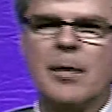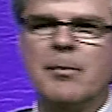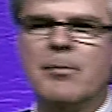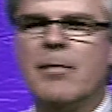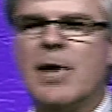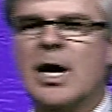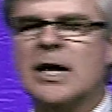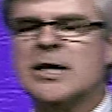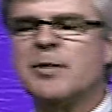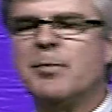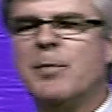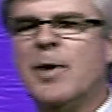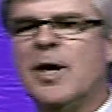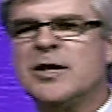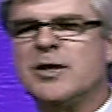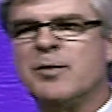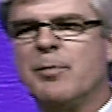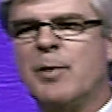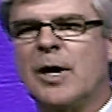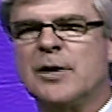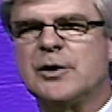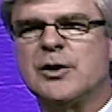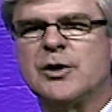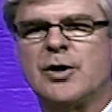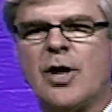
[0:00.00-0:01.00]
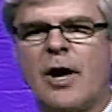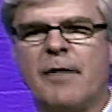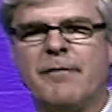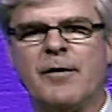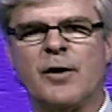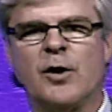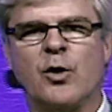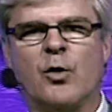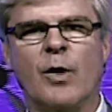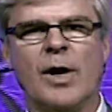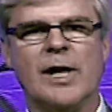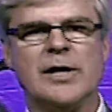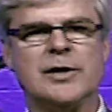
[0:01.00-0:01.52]
a much, much, much tougher
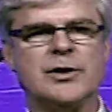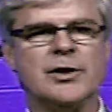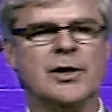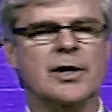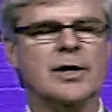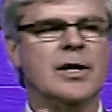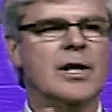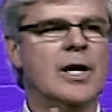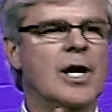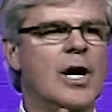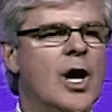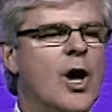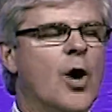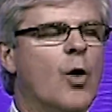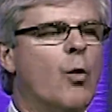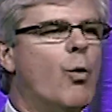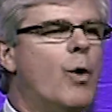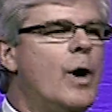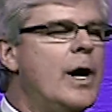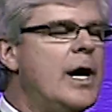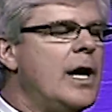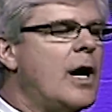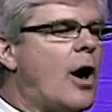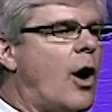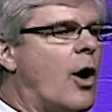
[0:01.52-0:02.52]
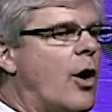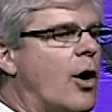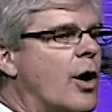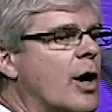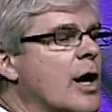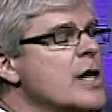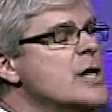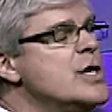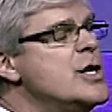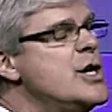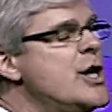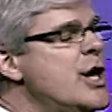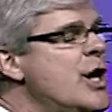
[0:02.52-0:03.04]
question. We
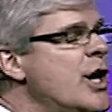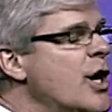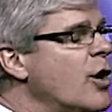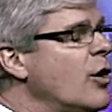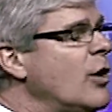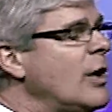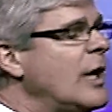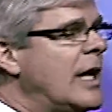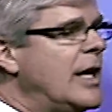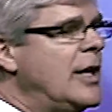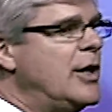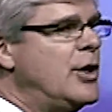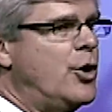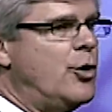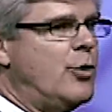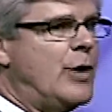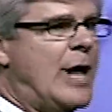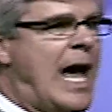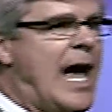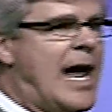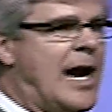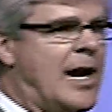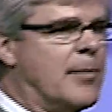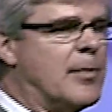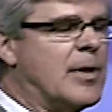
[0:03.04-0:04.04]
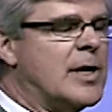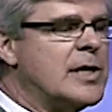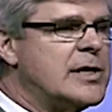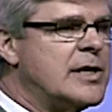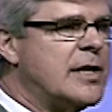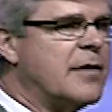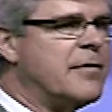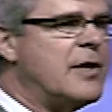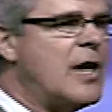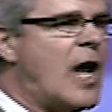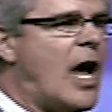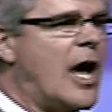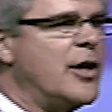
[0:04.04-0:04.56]
are nearly unanimous,
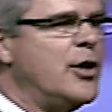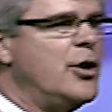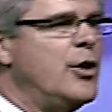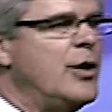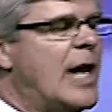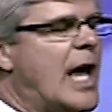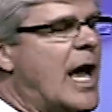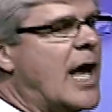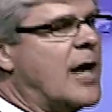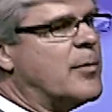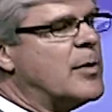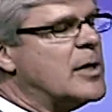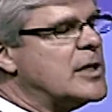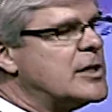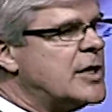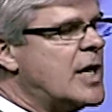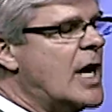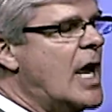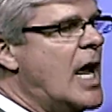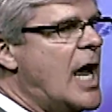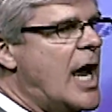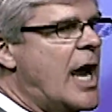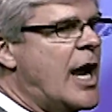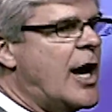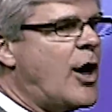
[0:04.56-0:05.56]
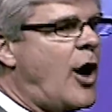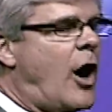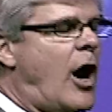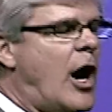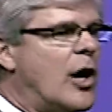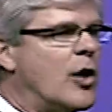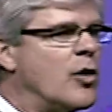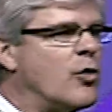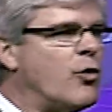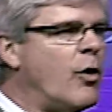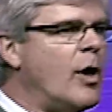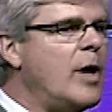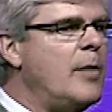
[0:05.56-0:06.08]
if not unanimous, in our
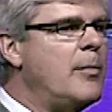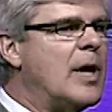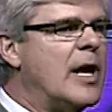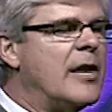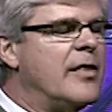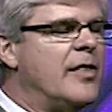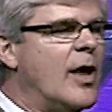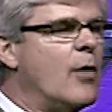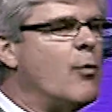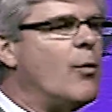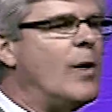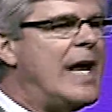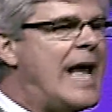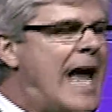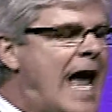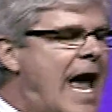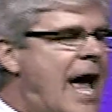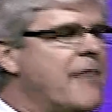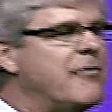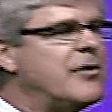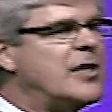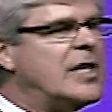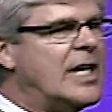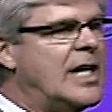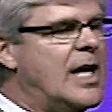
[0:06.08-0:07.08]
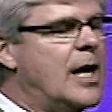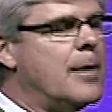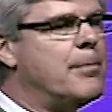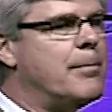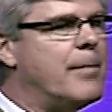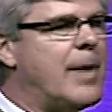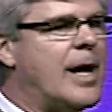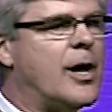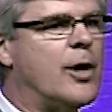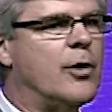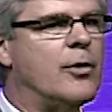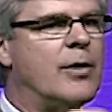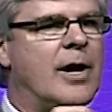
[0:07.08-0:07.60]
agreement that we have to get
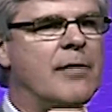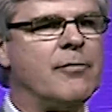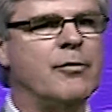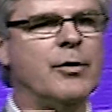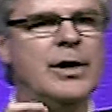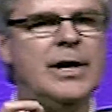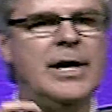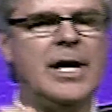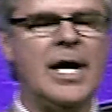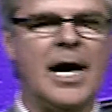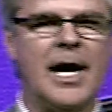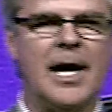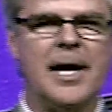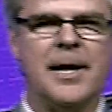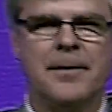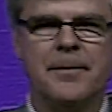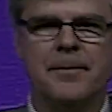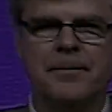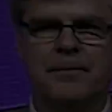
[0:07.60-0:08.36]
better every day.